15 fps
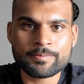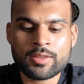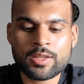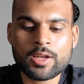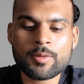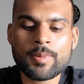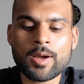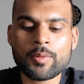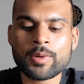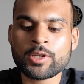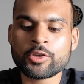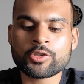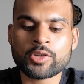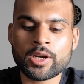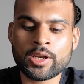Think about when
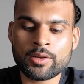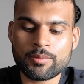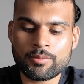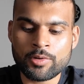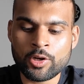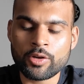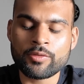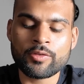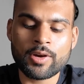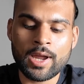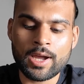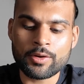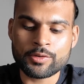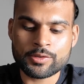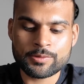you're trying to look for a
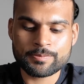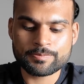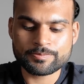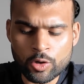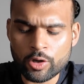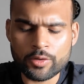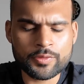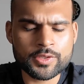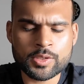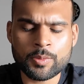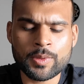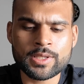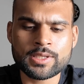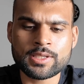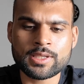house or look for
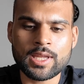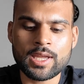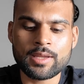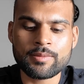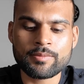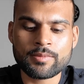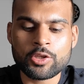somewhere to stay.